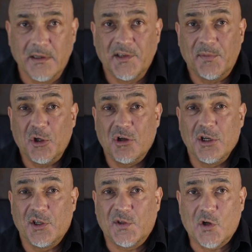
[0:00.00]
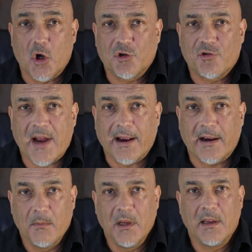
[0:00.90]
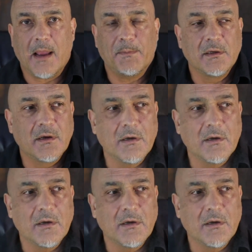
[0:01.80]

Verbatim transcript: especially Star Trek. I mean, Captain